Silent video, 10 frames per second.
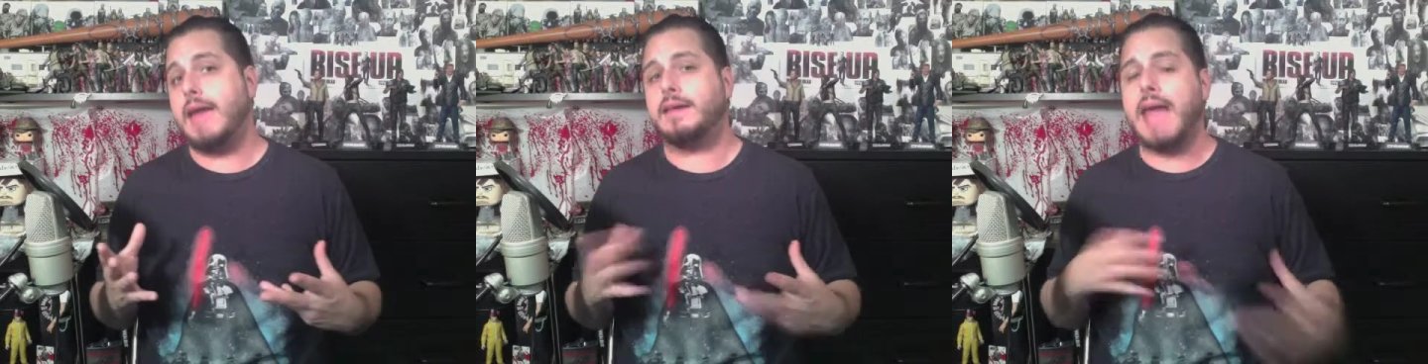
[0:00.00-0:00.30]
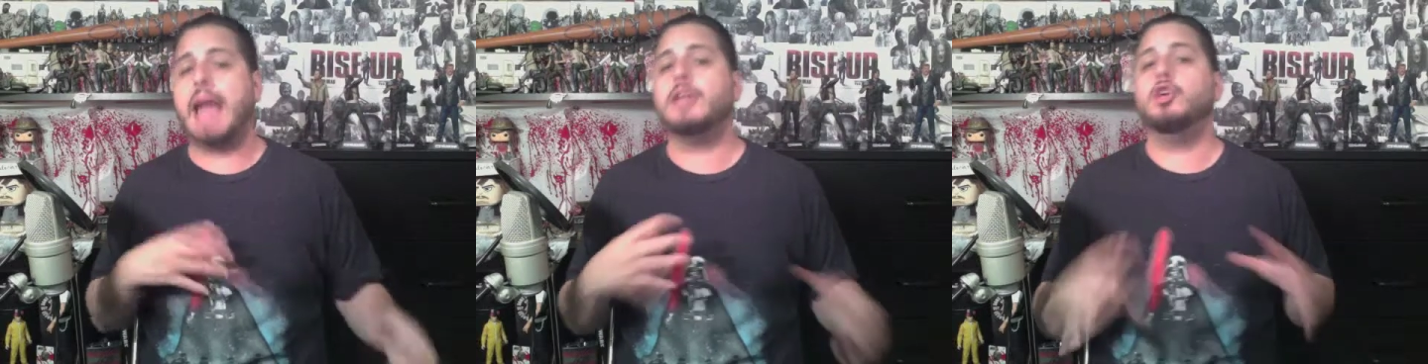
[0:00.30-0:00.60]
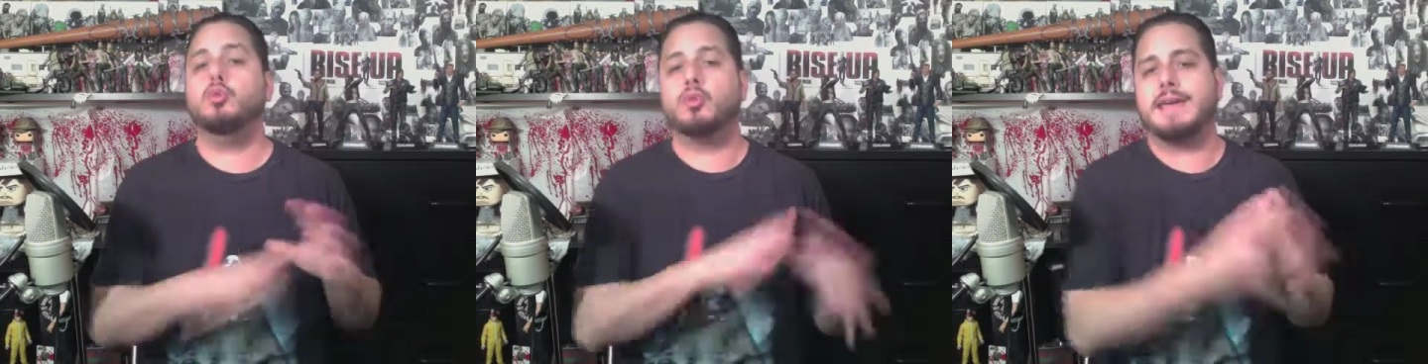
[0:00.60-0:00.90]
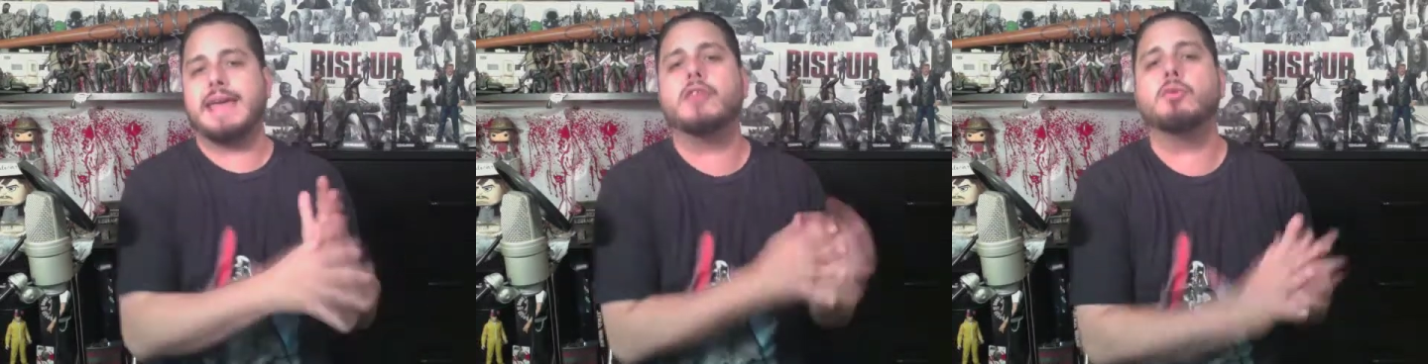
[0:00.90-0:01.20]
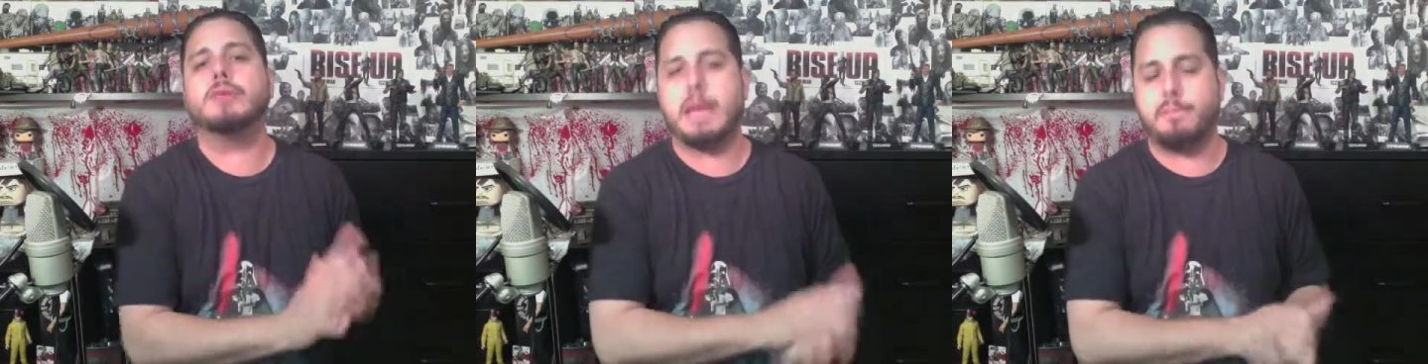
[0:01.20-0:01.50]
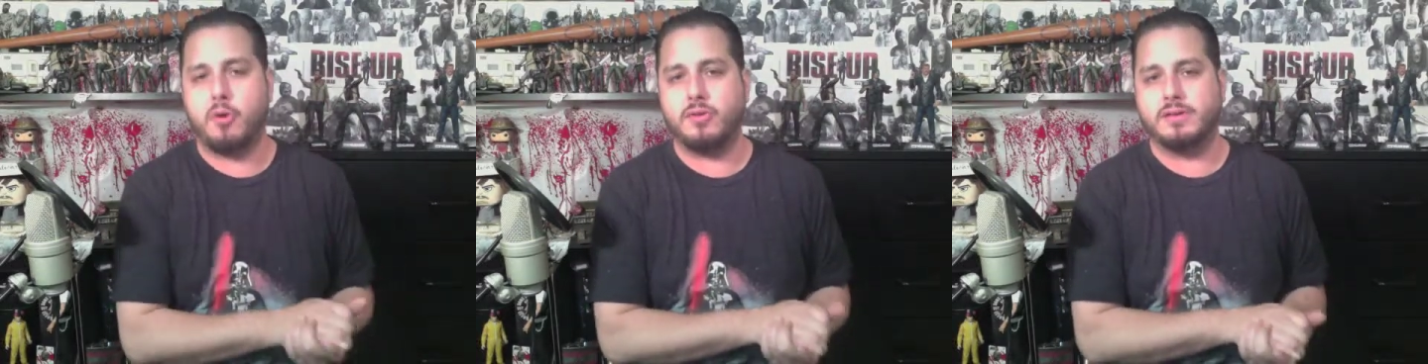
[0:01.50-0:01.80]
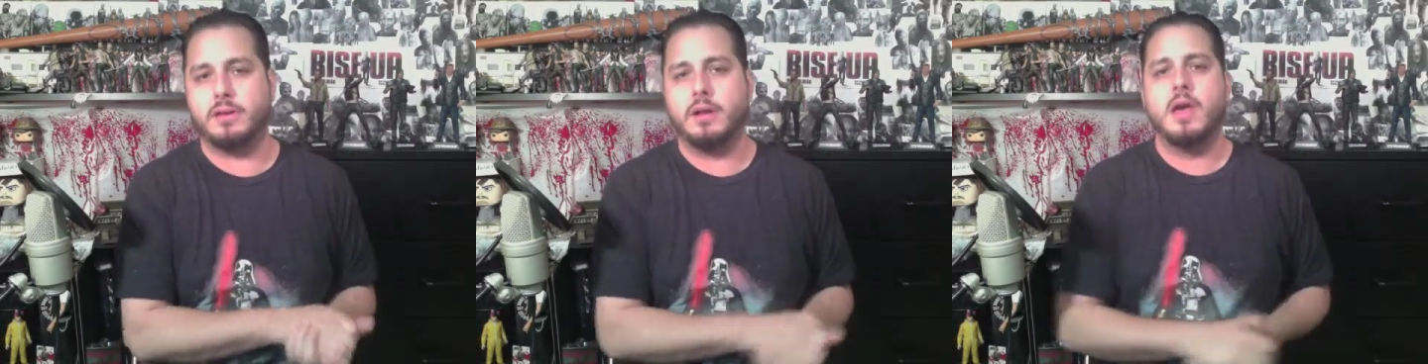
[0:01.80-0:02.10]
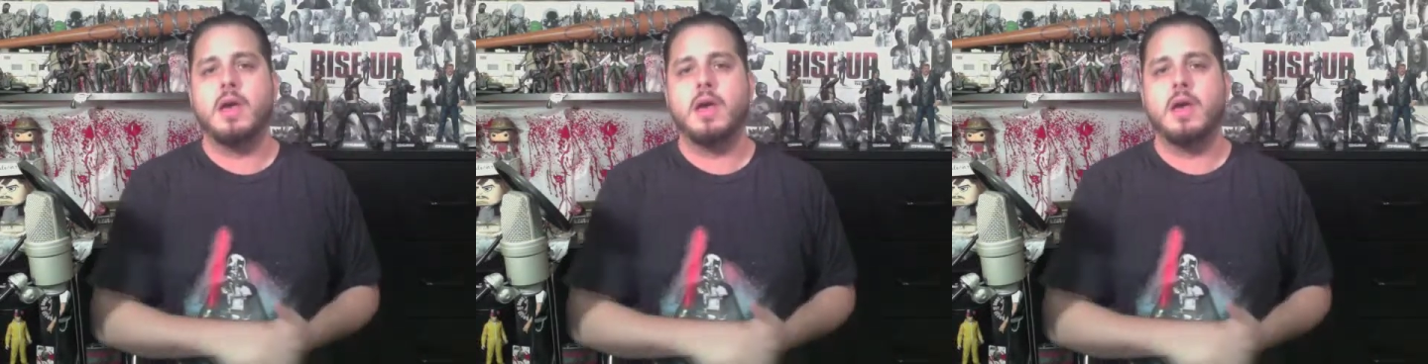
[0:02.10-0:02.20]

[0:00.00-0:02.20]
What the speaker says: got you together with that person,